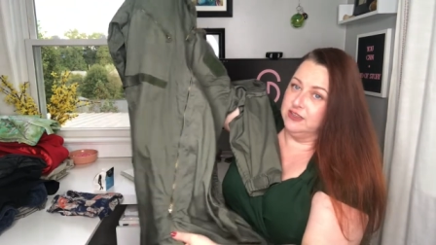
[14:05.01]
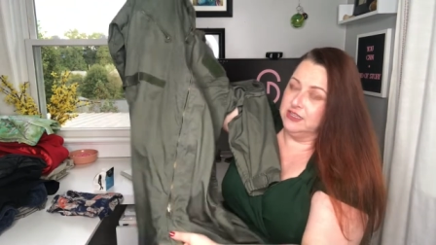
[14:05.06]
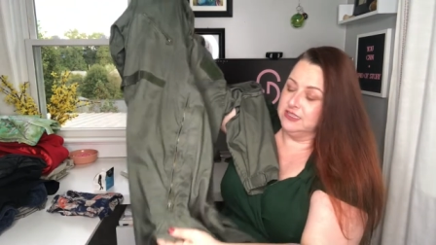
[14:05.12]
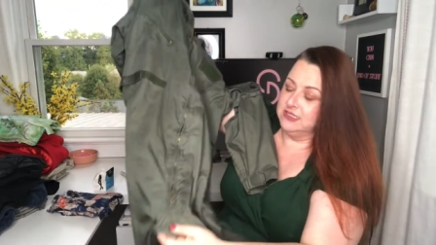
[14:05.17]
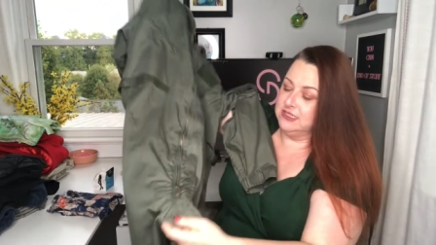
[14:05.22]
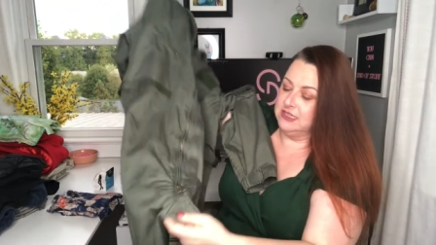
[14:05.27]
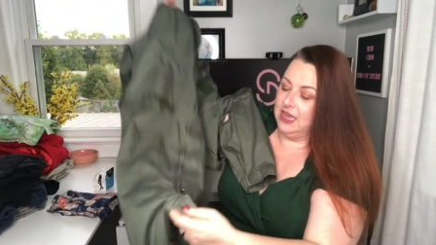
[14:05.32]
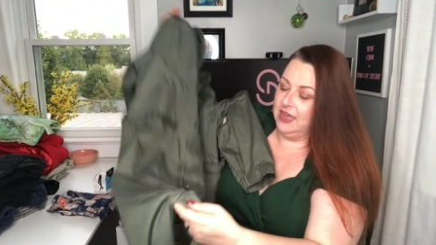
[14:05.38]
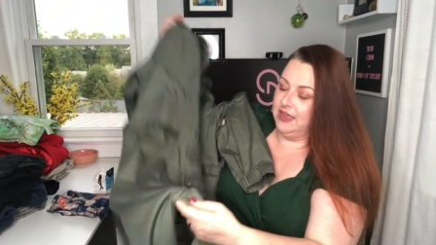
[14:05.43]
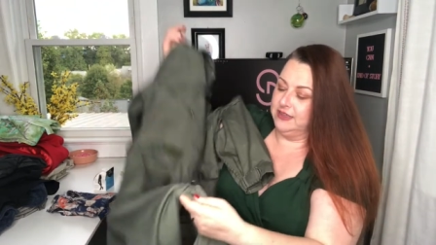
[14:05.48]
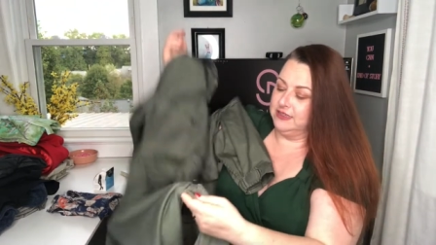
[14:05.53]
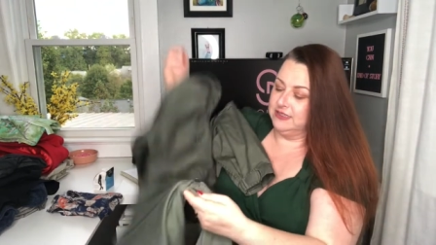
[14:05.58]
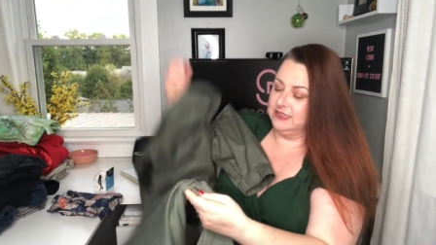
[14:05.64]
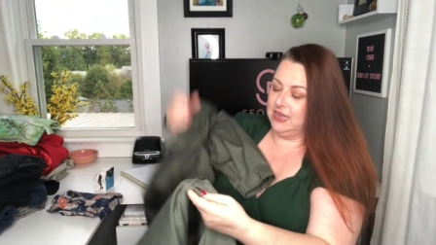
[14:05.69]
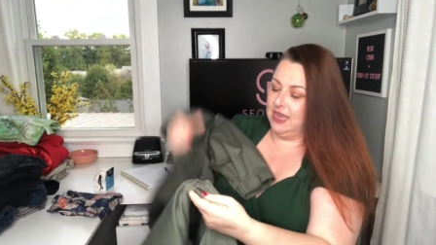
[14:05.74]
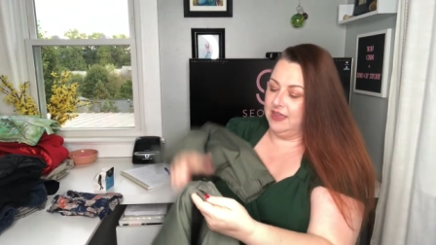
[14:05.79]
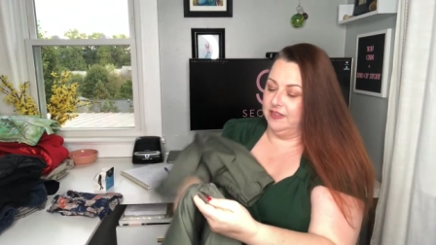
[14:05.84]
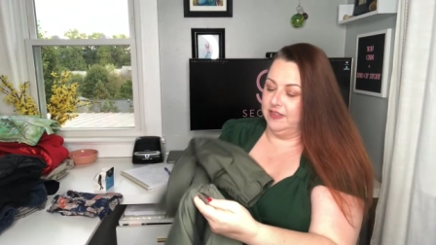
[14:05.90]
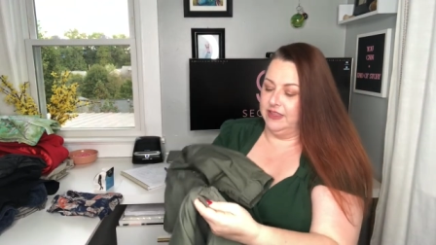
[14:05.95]
the
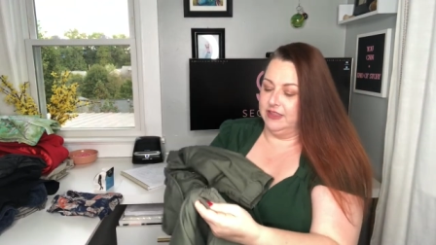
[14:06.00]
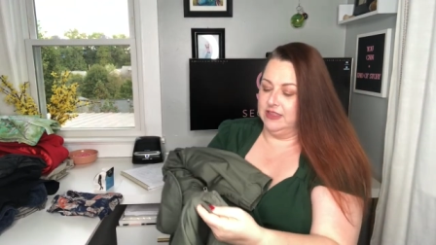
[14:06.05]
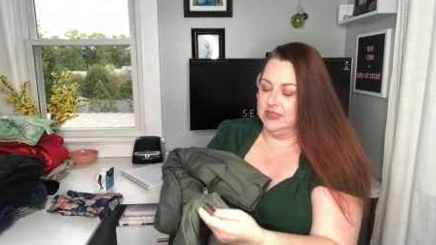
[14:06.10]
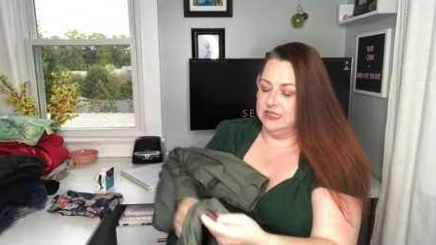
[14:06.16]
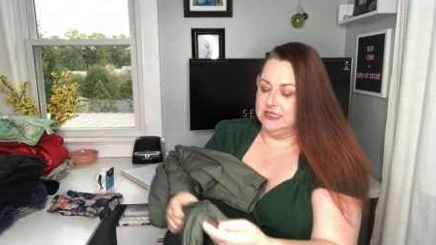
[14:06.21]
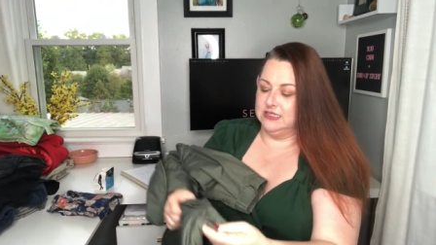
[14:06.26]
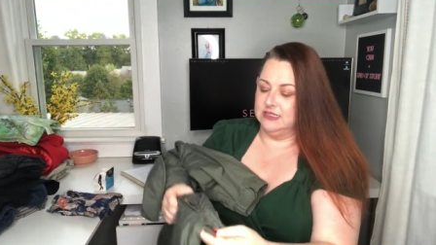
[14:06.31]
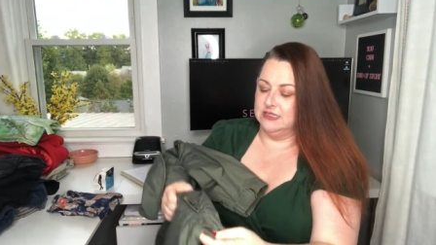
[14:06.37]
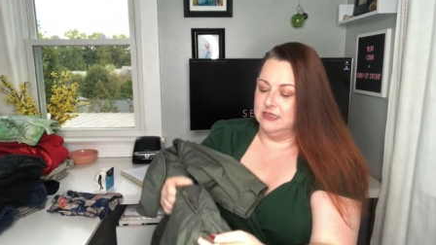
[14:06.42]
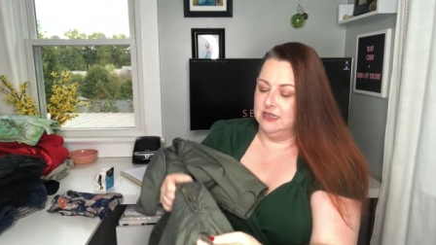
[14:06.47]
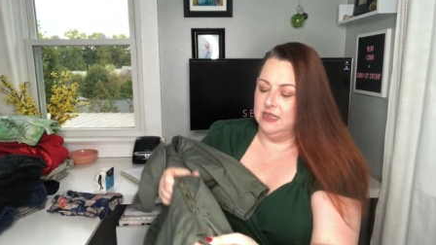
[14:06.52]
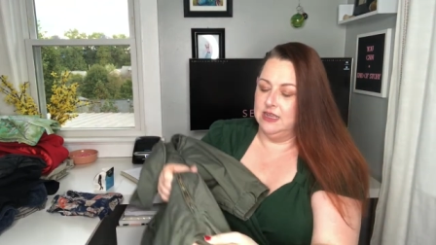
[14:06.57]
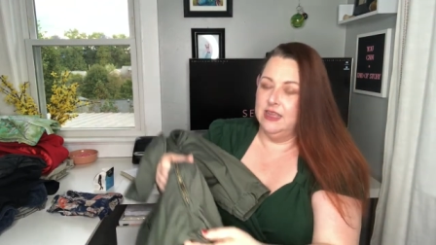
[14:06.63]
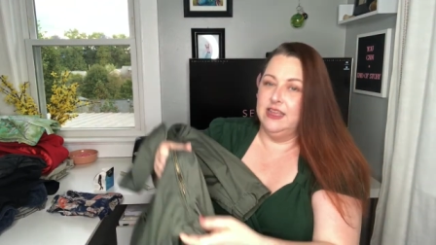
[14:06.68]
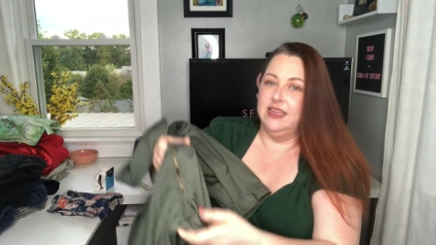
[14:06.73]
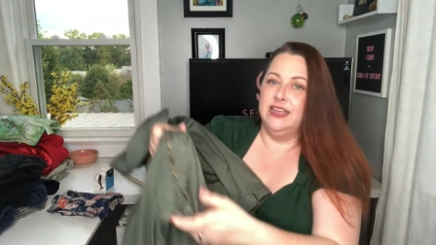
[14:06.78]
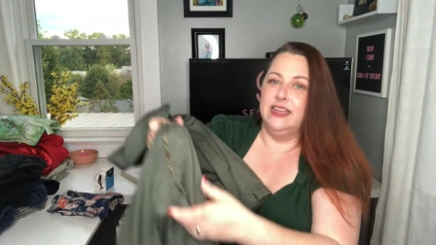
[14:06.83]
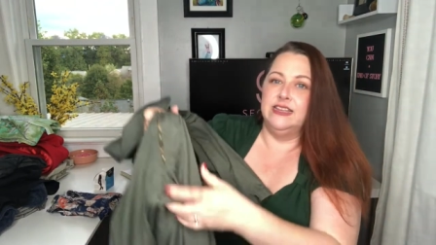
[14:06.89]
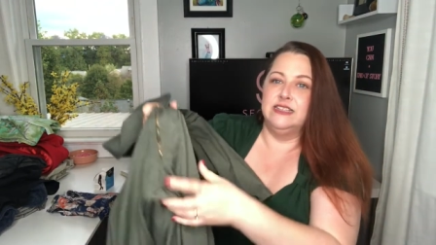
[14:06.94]
styling this
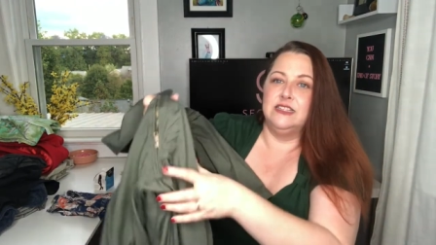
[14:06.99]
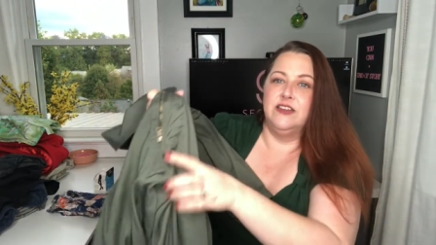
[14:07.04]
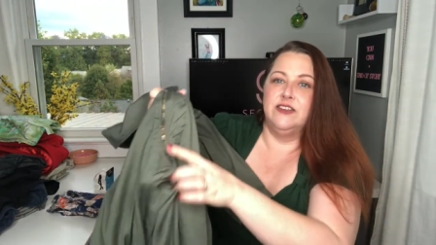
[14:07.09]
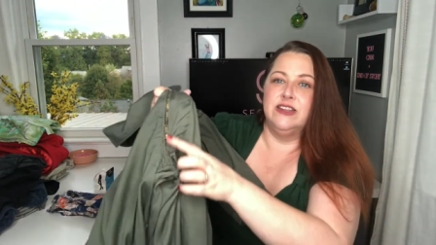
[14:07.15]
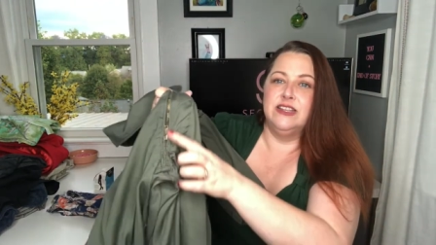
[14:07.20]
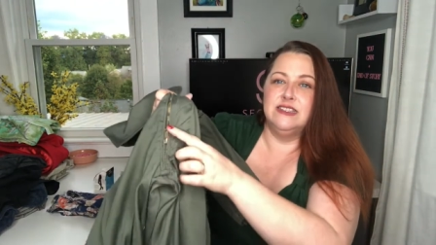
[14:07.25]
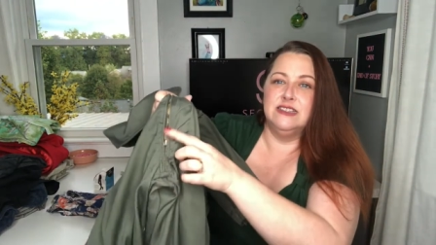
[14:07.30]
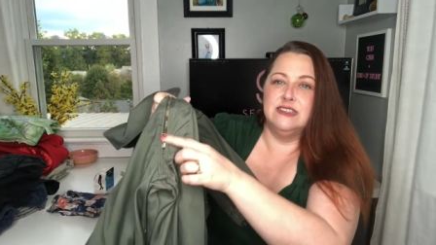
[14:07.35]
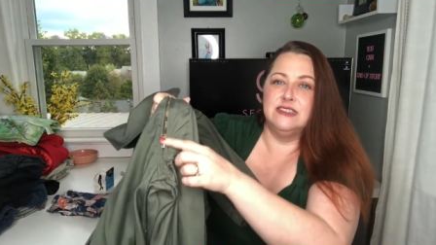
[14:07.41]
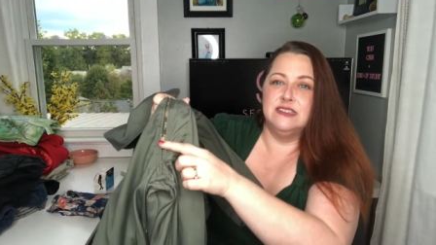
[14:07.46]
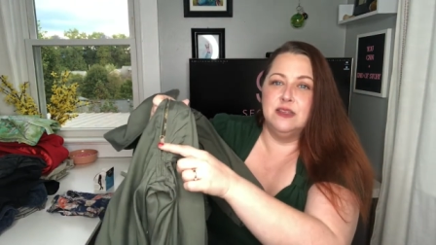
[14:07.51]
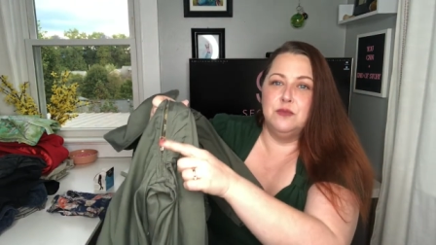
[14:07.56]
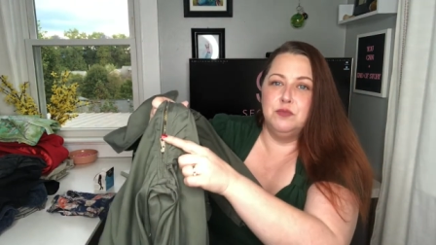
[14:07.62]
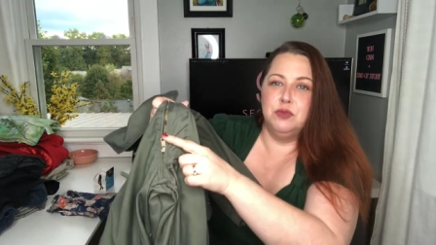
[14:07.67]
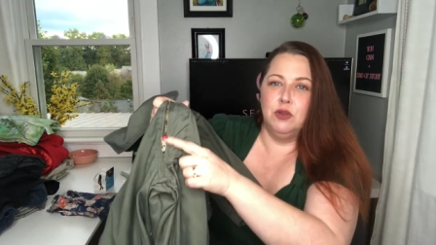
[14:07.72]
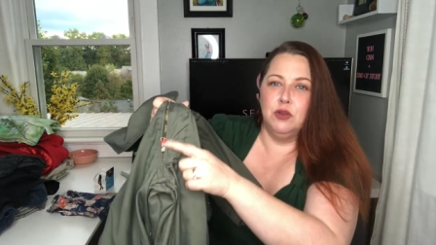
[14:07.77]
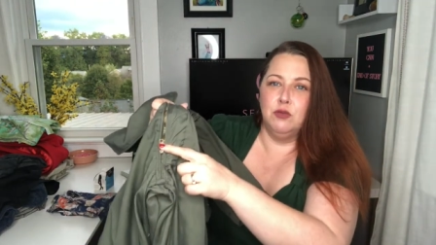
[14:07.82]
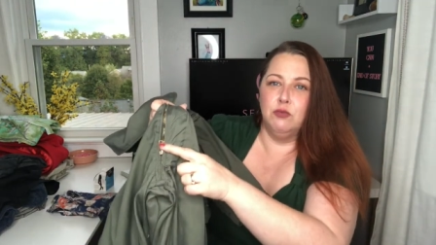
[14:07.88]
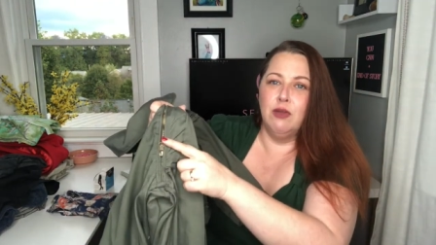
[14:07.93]
is there is a
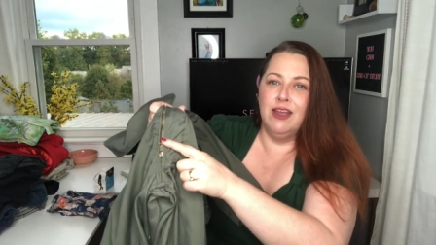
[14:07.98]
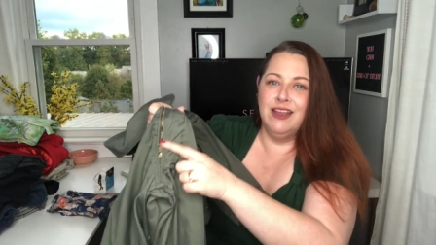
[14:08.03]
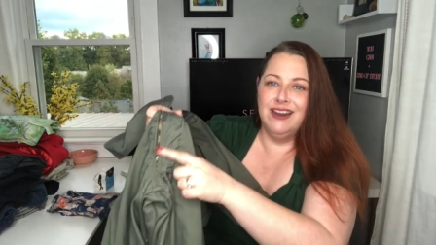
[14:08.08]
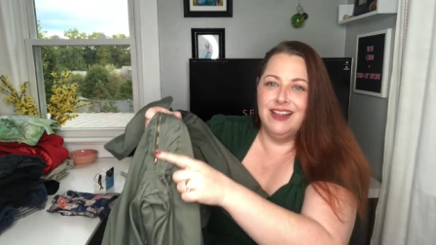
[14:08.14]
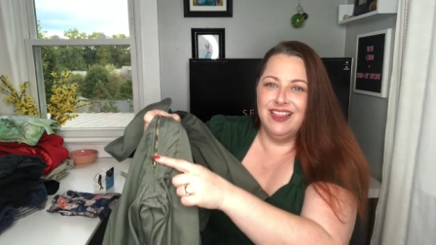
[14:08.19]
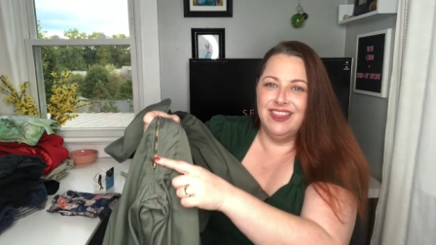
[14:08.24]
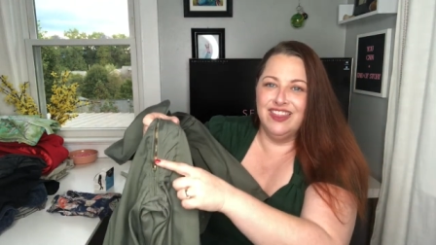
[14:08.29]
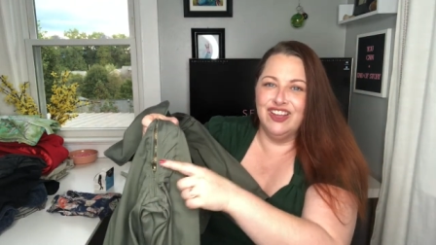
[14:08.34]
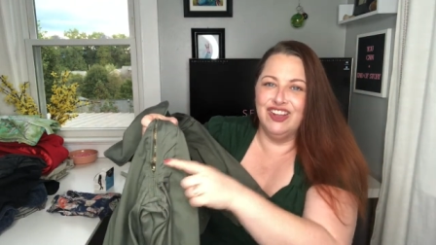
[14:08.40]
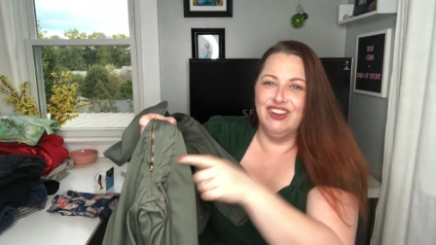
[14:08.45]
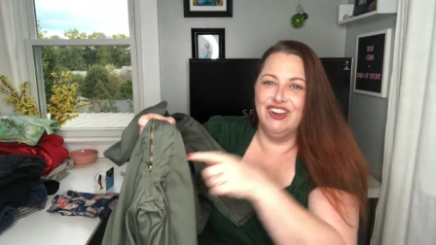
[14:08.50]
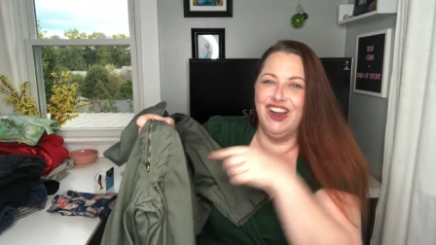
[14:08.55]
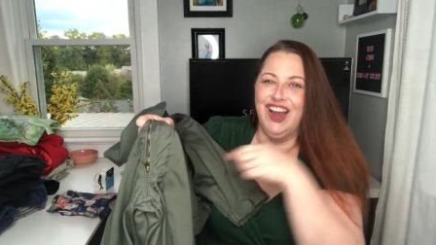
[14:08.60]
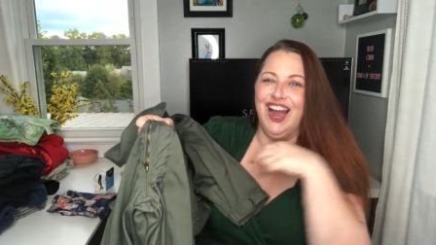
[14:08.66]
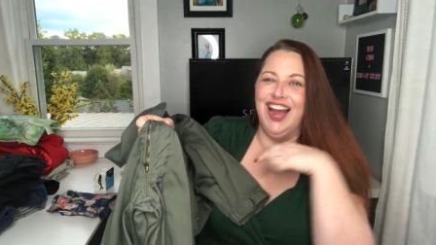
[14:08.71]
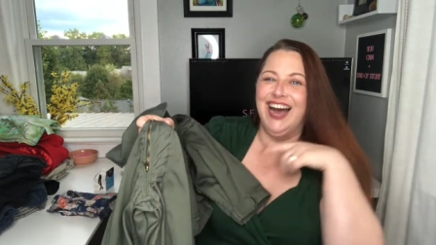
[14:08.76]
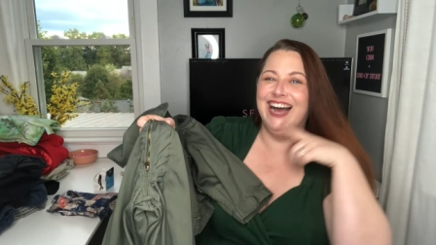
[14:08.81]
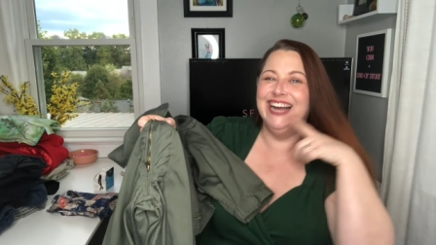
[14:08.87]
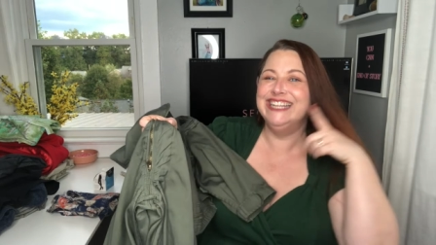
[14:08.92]
zipper right on the
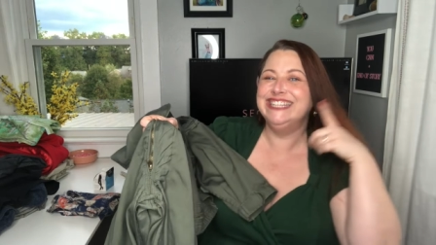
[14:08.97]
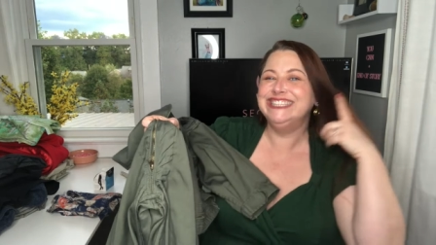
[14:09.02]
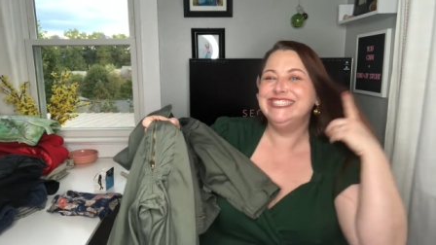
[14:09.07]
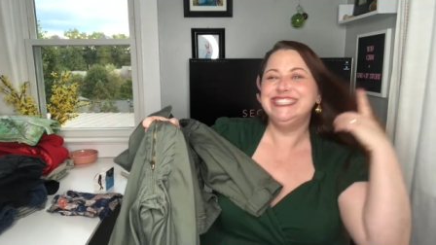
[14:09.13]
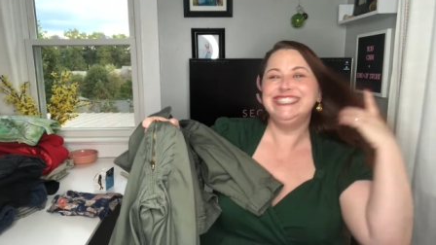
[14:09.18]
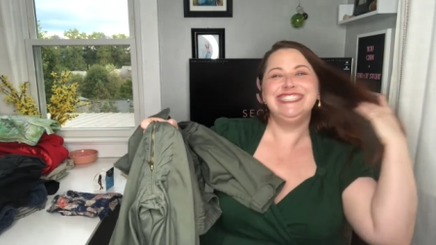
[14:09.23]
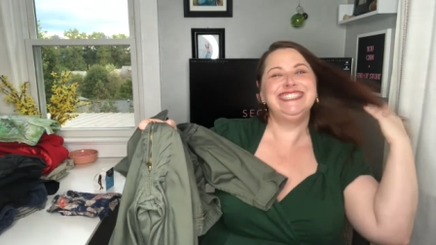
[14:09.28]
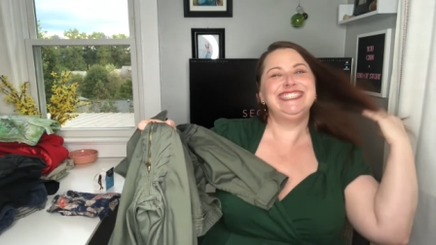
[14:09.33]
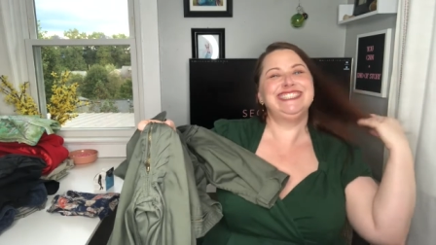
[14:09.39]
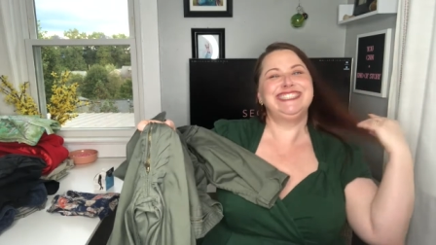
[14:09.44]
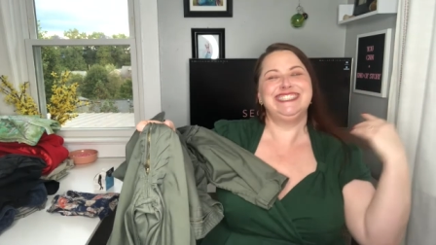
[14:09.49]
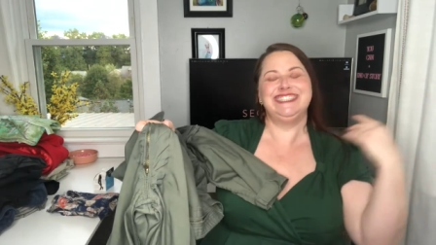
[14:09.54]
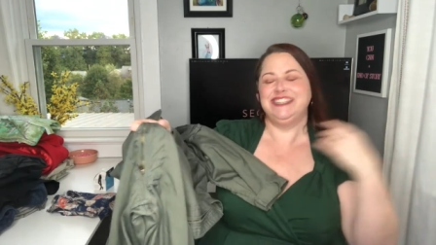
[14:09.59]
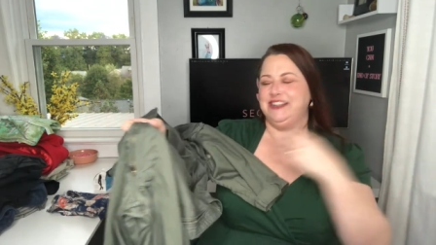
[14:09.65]
crotch.